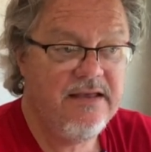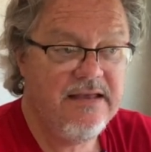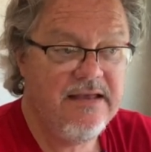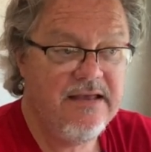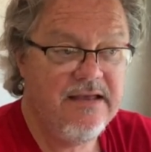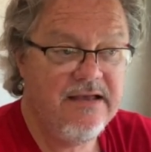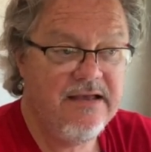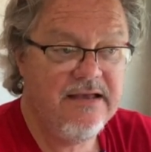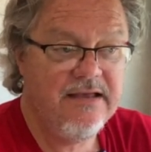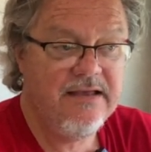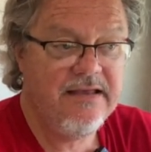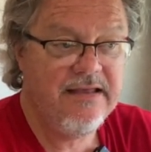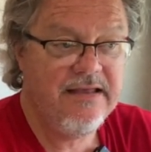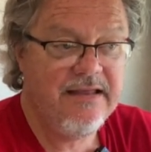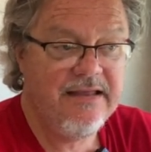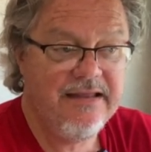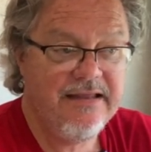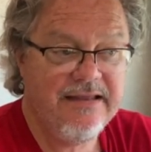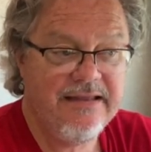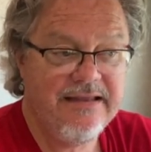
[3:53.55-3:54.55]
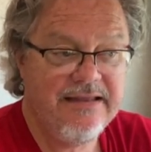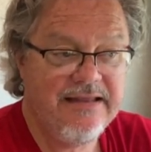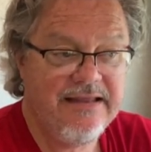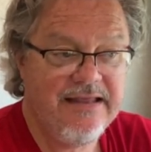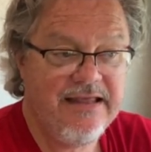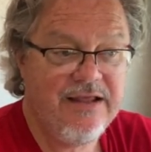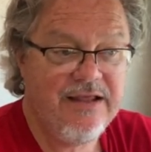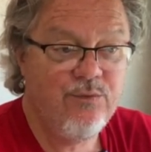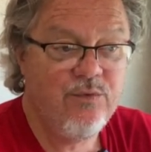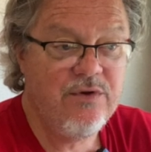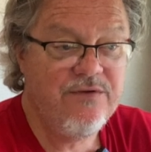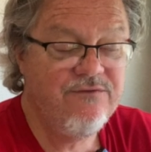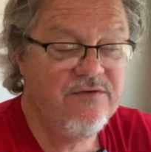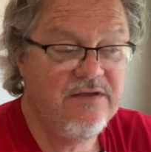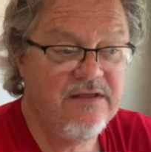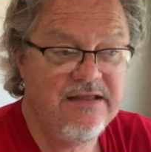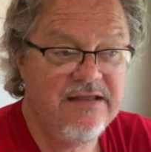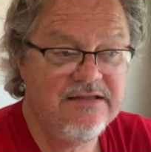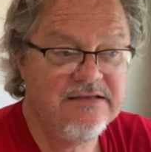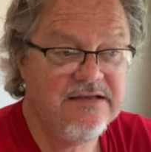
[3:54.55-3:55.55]
uh, it, and we've
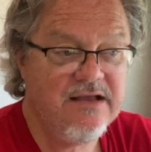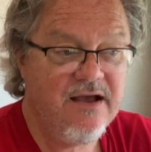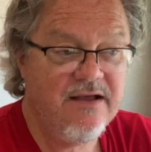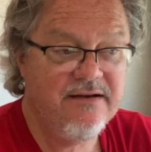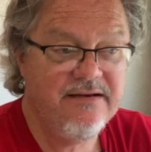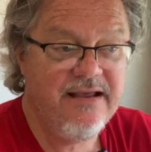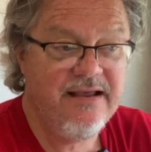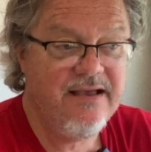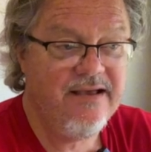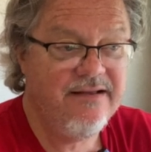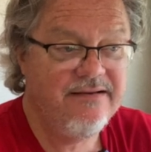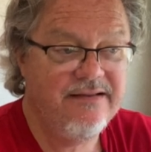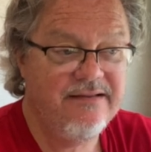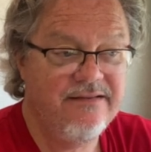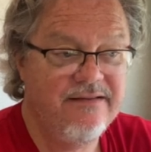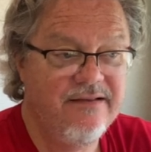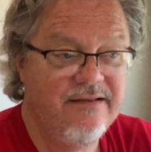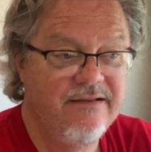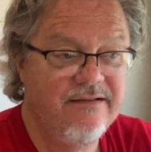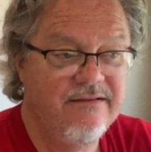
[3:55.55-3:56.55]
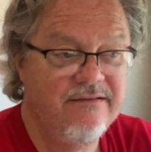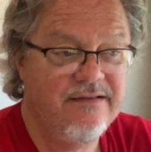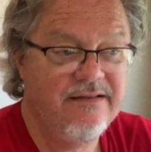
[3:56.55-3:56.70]
it's got down in the